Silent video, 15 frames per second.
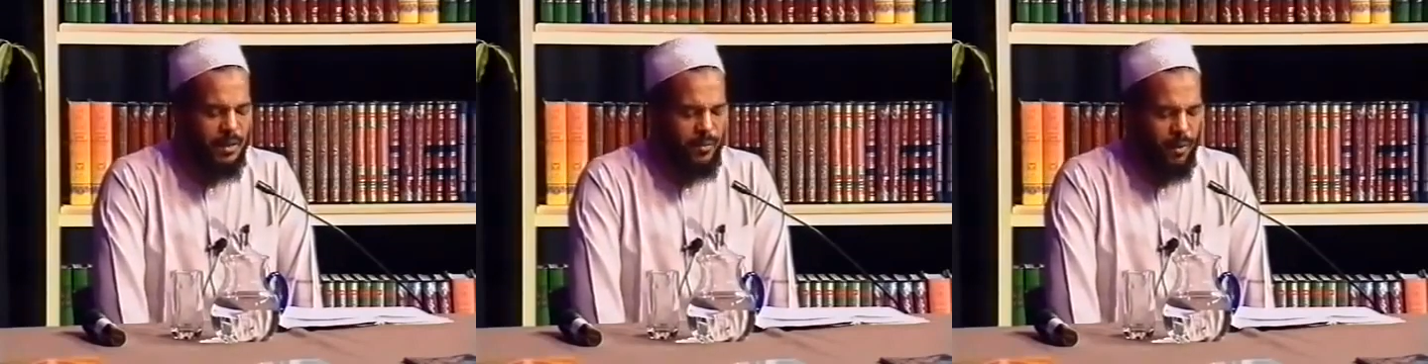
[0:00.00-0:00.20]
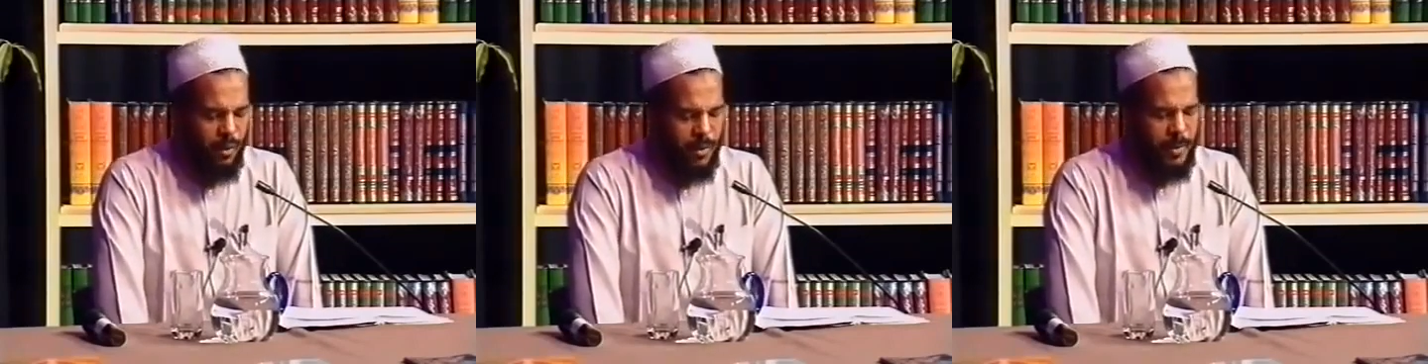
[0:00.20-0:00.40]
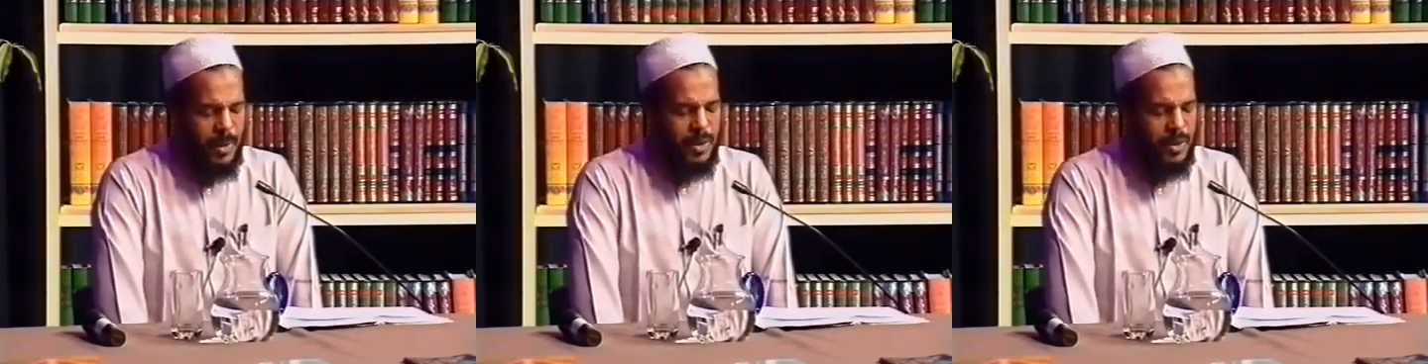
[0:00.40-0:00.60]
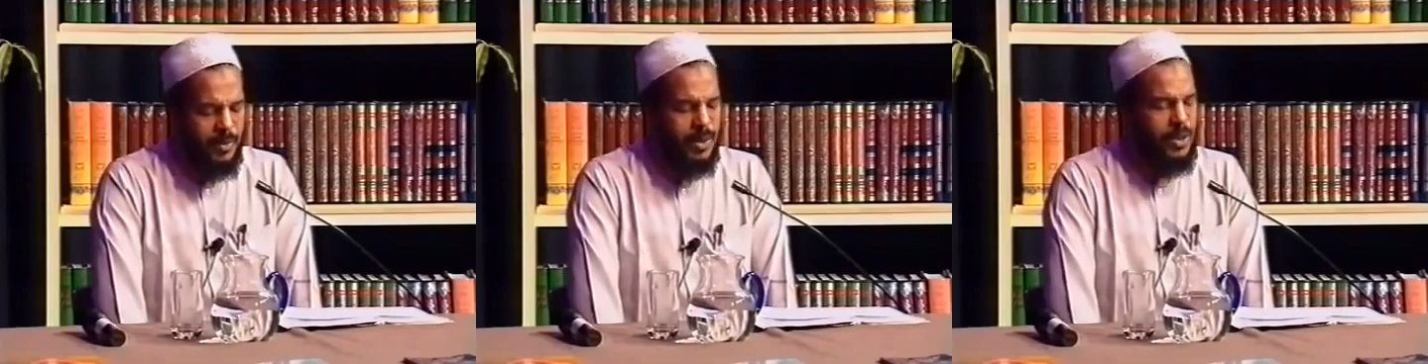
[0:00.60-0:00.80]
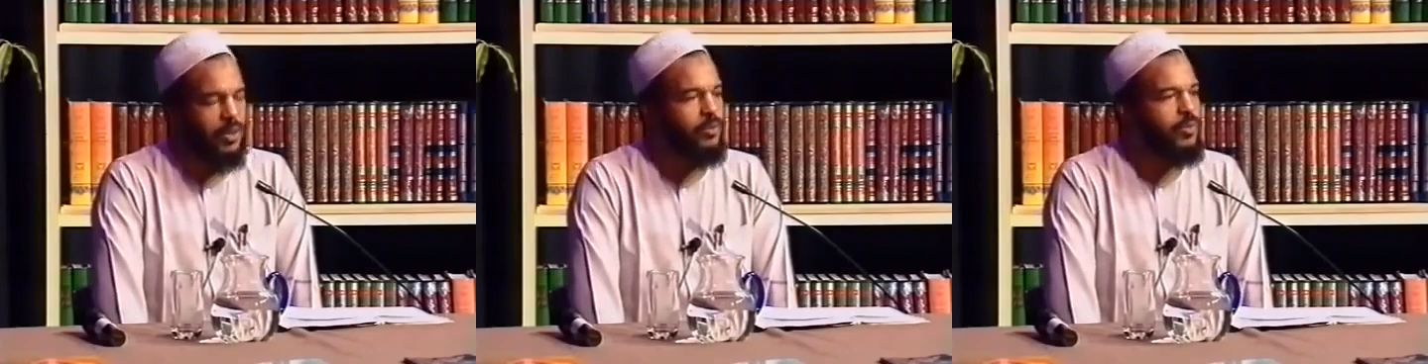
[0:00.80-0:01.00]
for women,
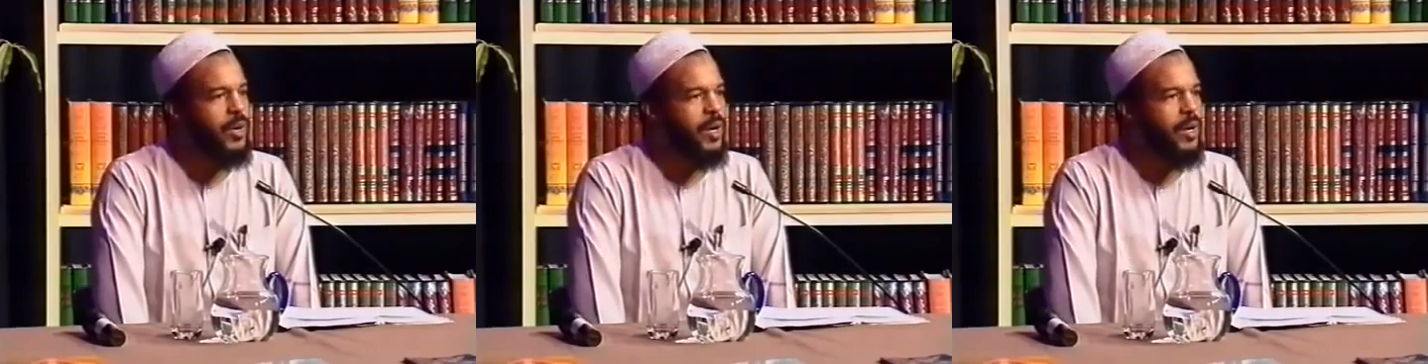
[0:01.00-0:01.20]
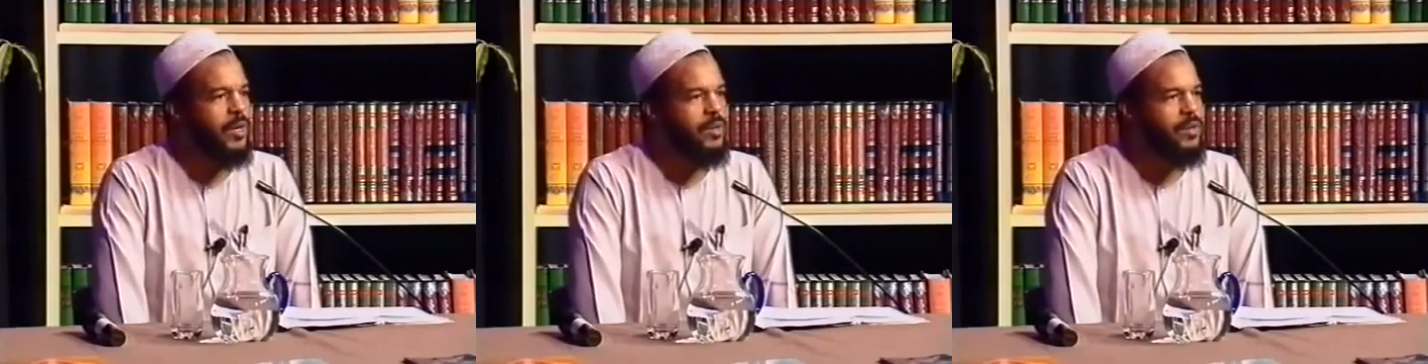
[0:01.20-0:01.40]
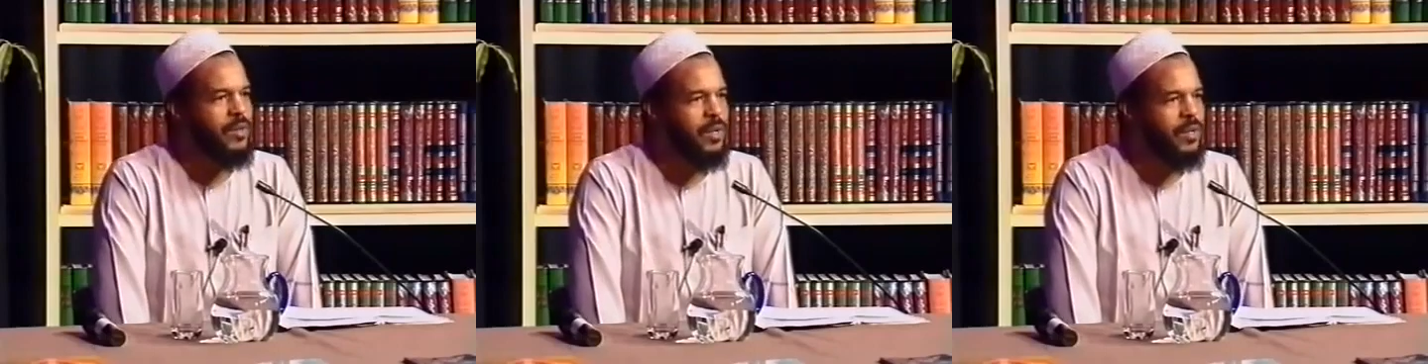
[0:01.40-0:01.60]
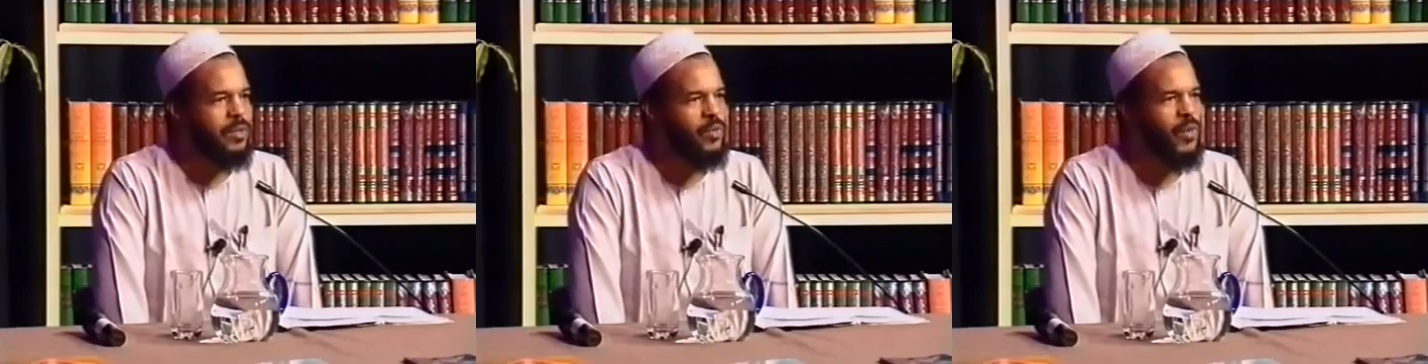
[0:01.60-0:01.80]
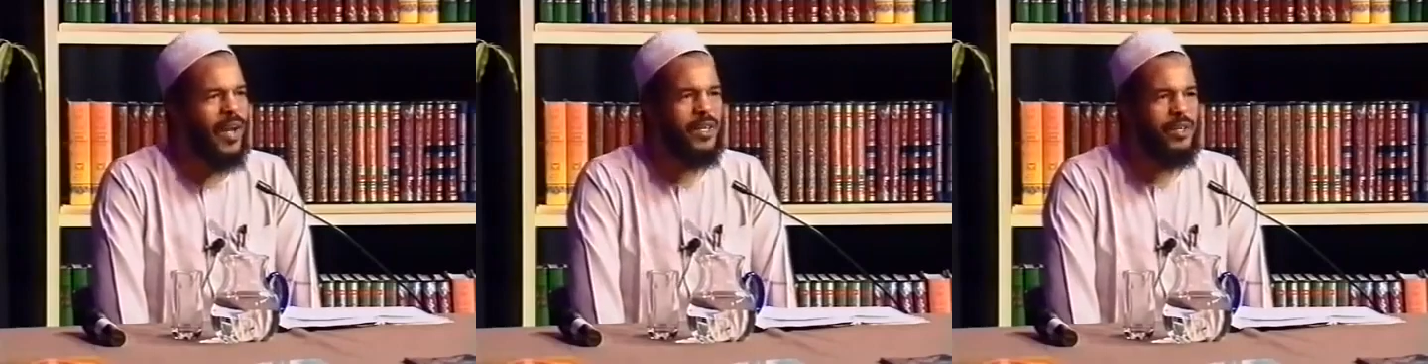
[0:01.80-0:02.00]
special prayer,
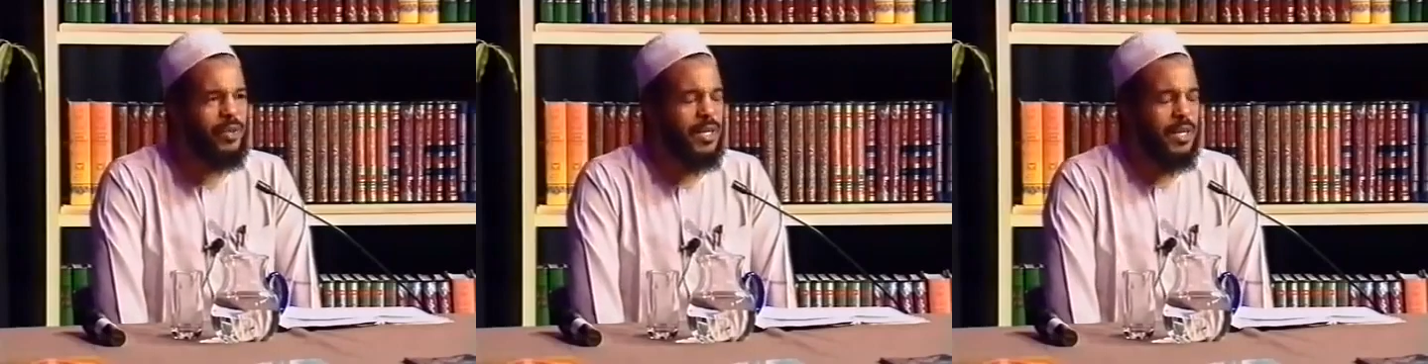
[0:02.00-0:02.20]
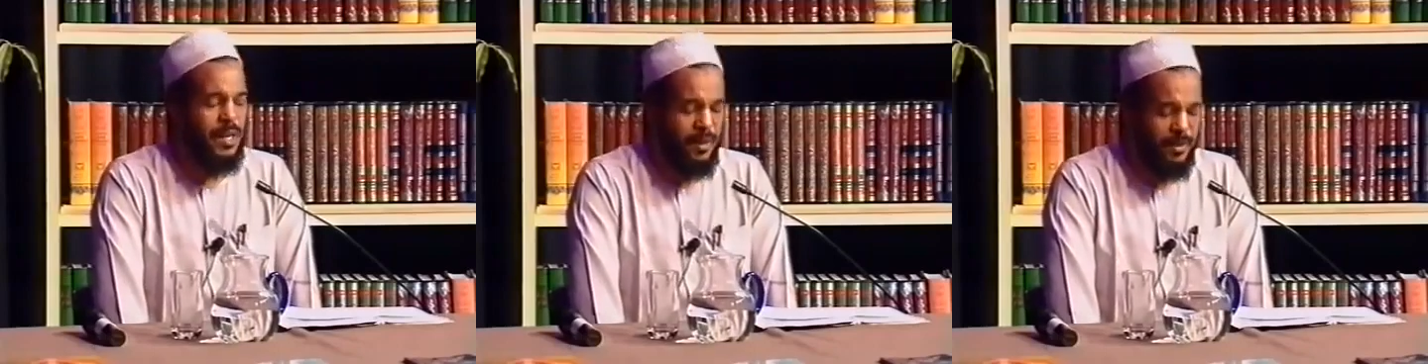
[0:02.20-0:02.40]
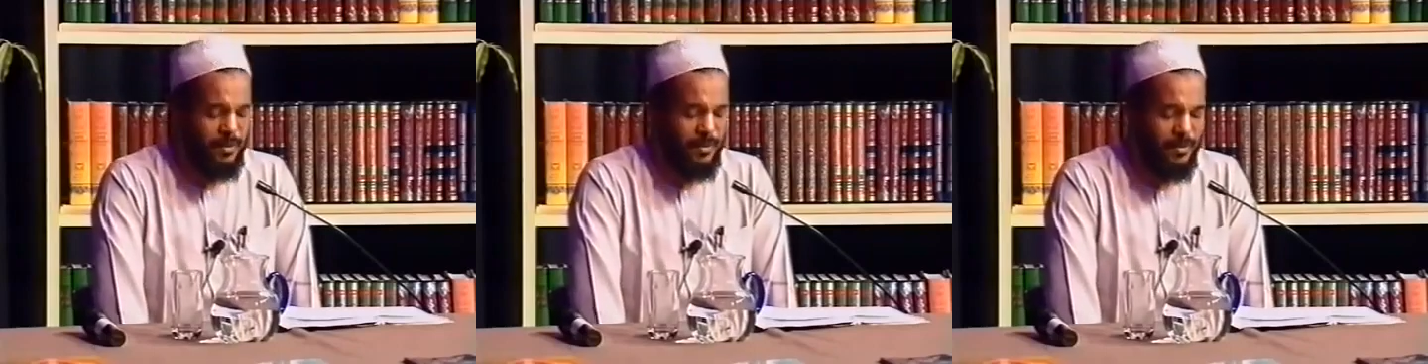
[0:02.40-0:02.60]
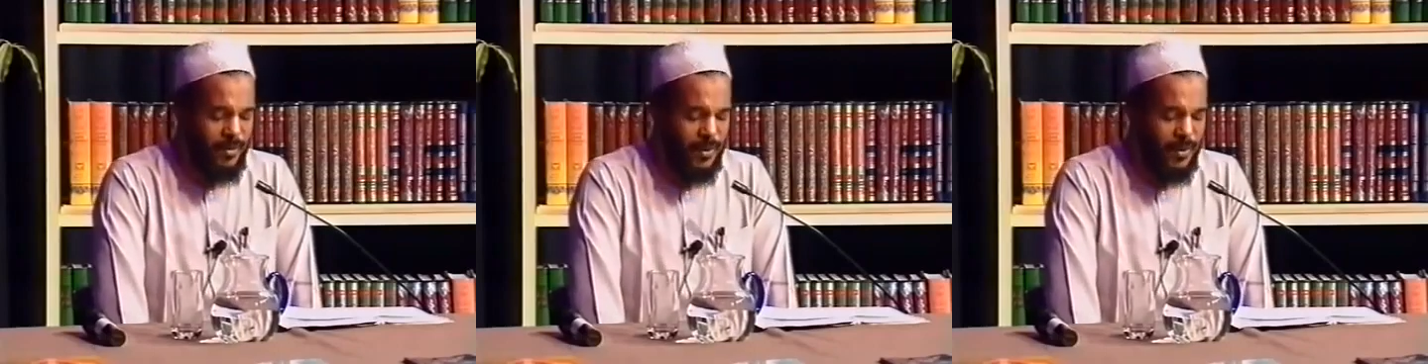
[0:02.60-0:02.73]
it's quite tricky.